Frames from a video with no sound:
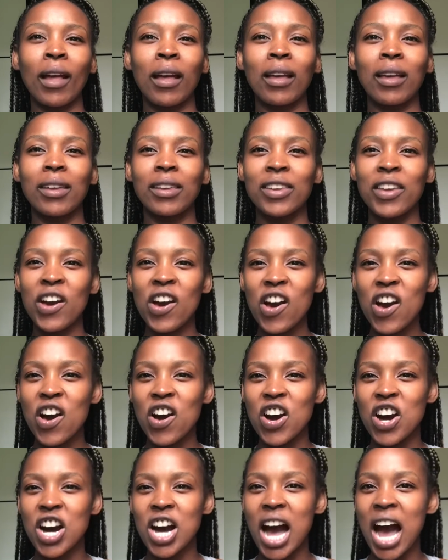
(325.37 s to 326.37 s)
Yeah,
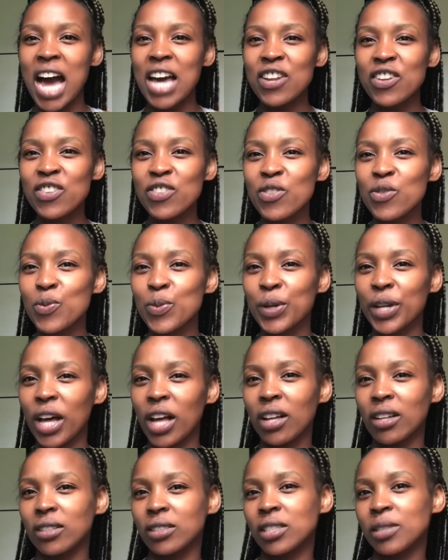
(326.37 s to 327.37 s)
I don't know what
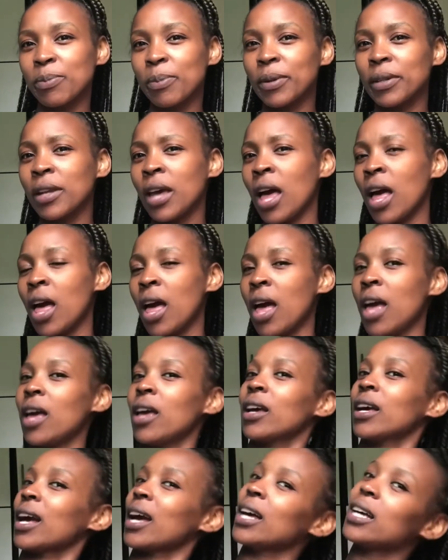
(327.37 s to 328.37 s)
else, but
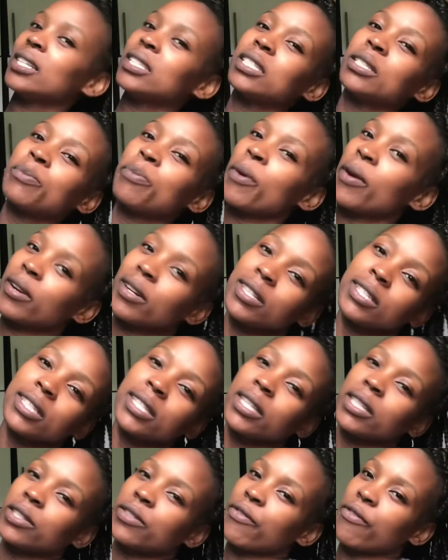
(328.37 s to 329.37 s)
guys, pregnancy
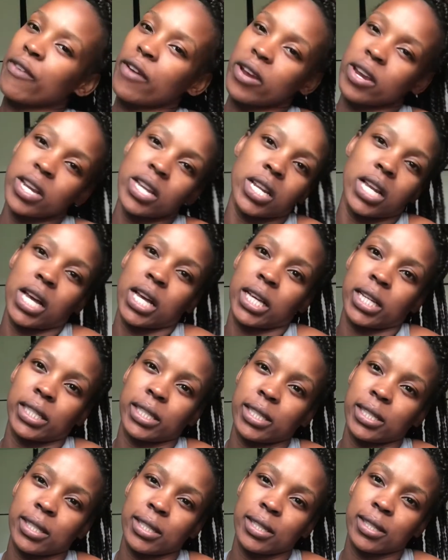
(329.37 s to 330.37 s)
is very nice.
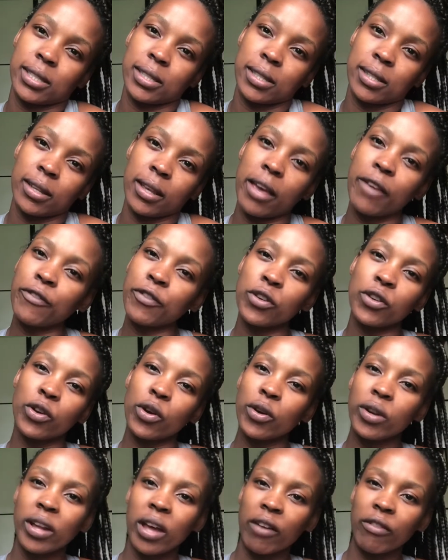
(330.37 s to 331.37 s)
If you don't
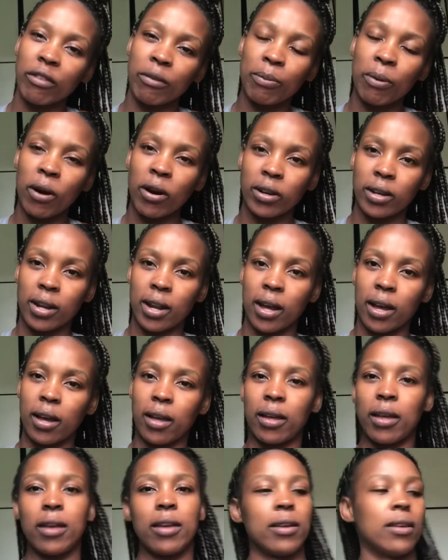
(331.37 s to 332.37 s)
have a partner,
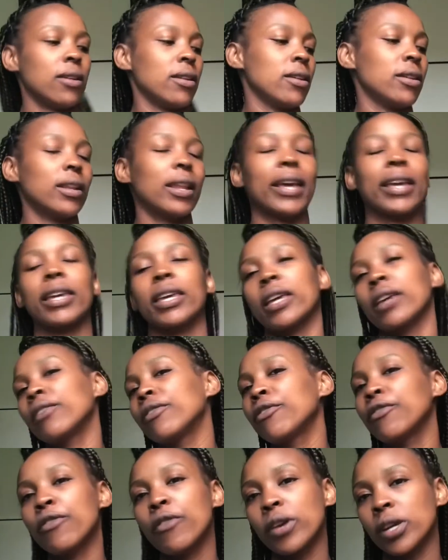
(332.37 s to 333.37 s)
like, get
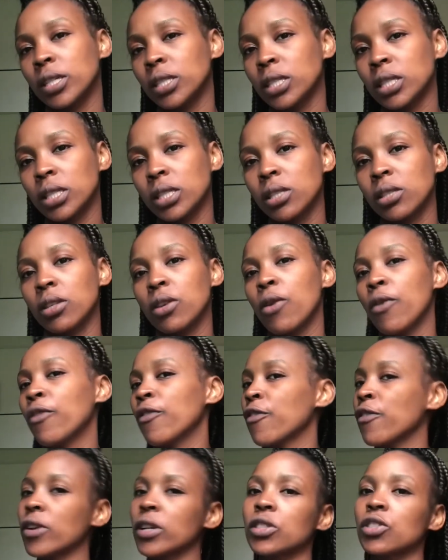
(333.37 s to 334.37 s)
friends. Your
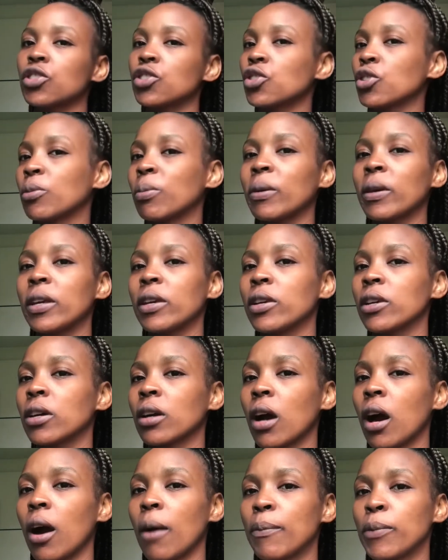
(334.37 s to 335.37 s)
friends should be
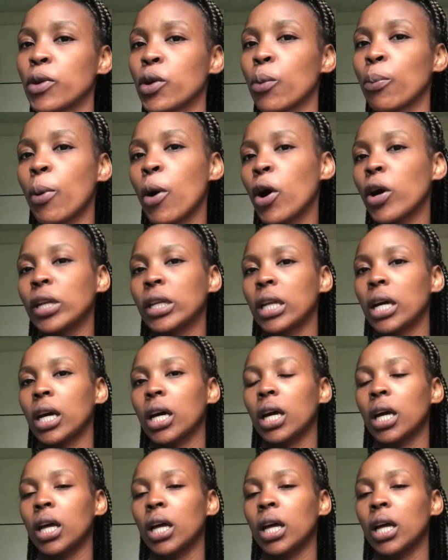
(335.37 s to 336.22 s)
your partner,